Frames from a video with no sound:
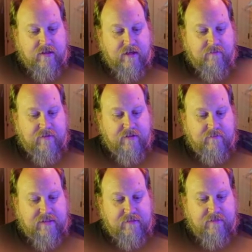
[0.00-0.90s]
have
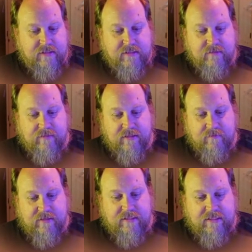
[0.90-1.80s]

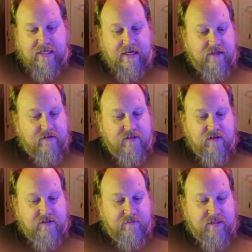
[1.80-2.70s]
been slain and their
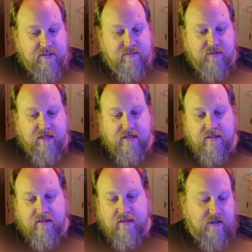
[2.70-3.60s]
skulls have been displayed
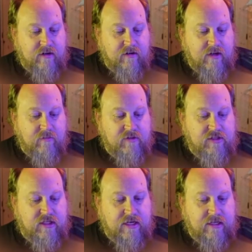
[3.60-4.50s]
here. Okay, we're
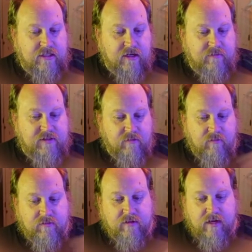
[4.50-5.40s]
just connecting up
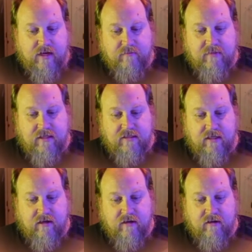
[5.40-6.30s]
an end piece
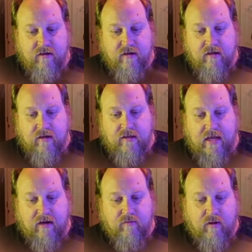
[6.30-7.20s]
here.
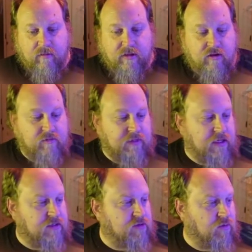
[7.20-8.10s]
That probably could be
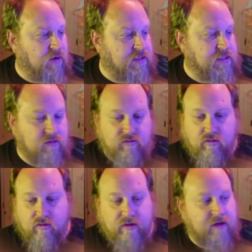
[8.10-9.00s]
a door, a single
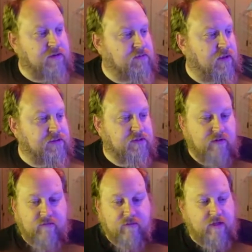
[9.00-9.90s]
door there as well too,
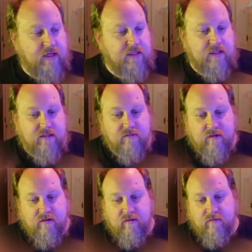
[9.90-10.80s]
if we were connecting it to
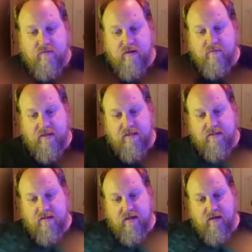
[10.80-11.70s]
another
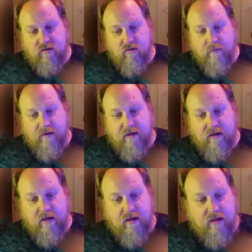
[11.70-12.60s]
piece. I'm going to drop
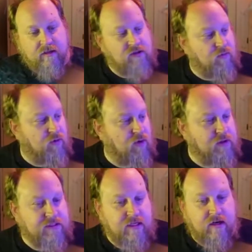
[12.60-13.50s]
in 2 more
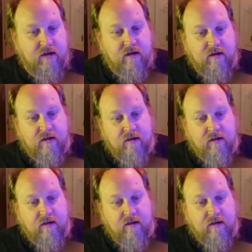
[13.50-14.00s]
walls there,